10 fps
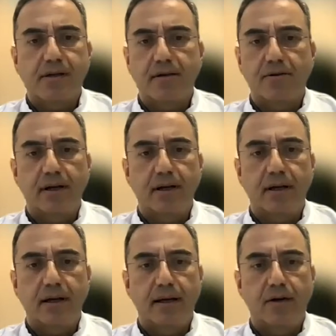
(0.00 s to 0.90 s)
is there
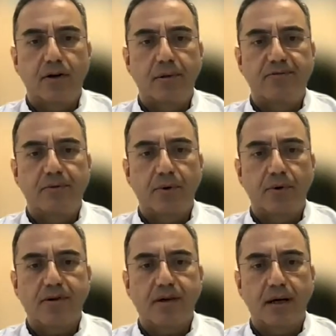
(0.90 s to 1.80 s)
any comment from
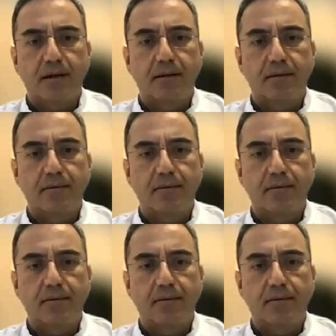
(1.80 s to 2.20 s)
your side?